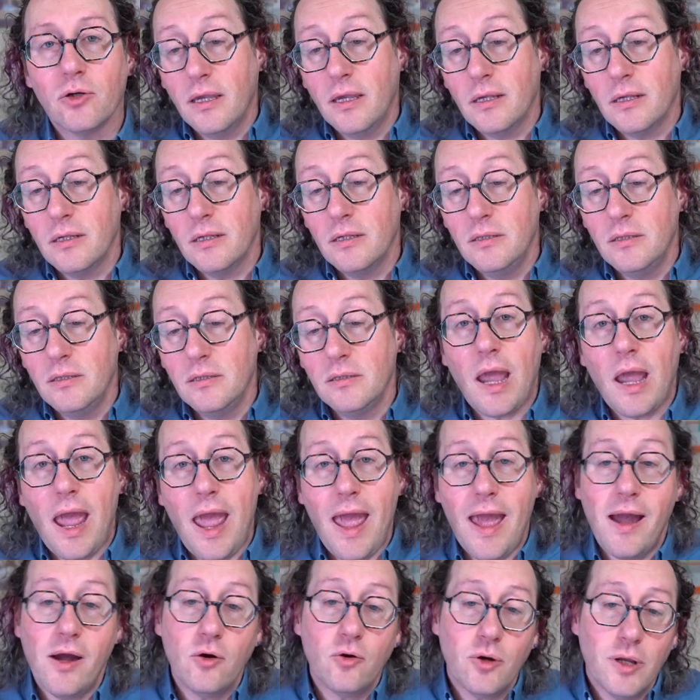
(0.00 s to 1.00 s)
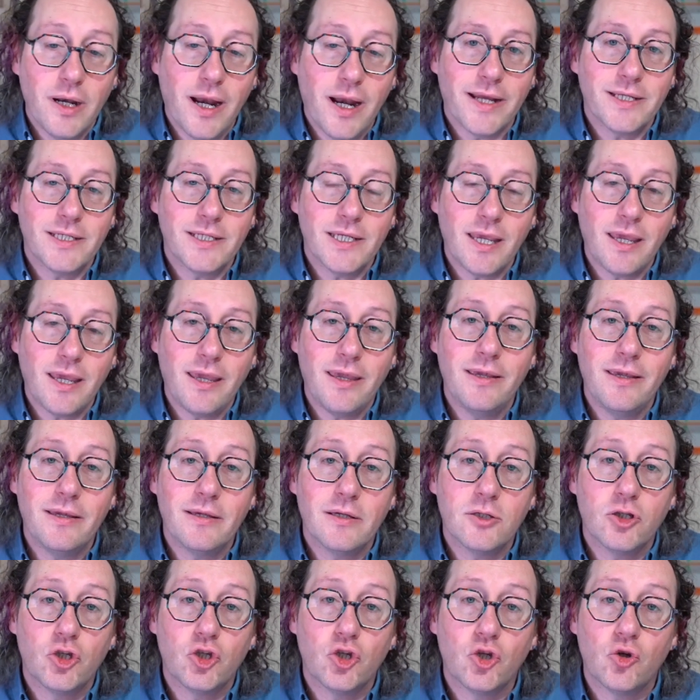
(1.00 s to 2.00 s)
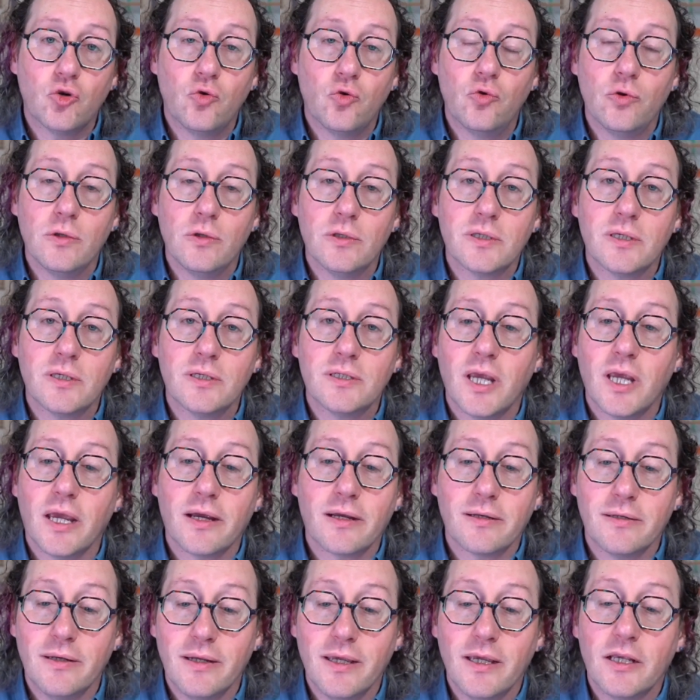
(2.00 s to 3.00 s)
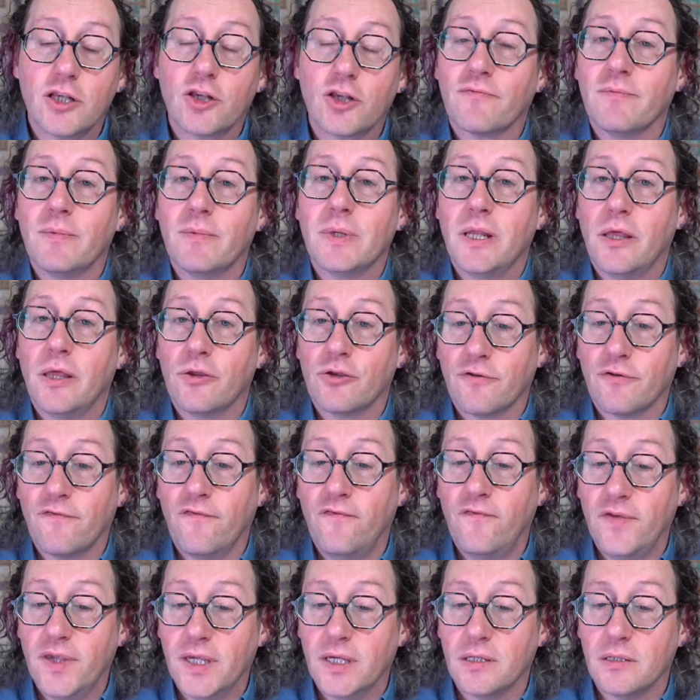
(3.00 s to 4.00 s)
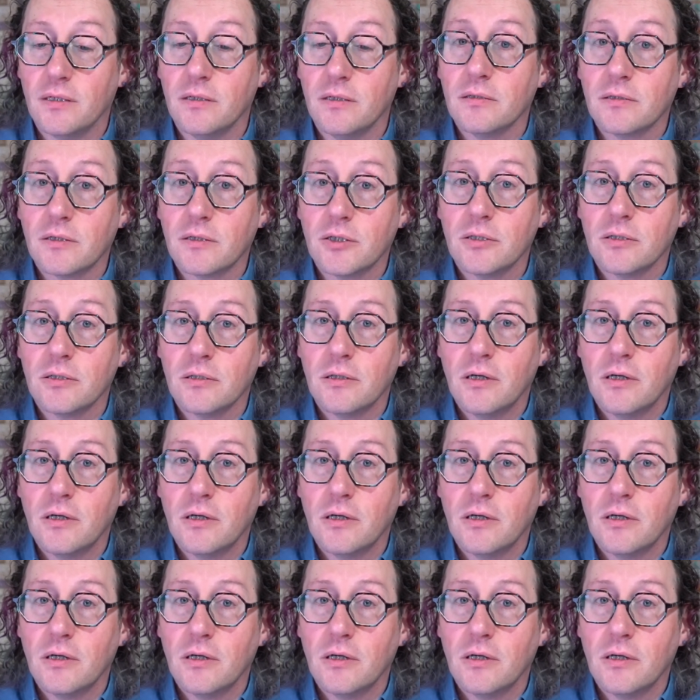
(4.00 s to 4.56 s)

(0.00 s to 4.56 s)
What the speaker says: is how can I take tools and techniques from another field,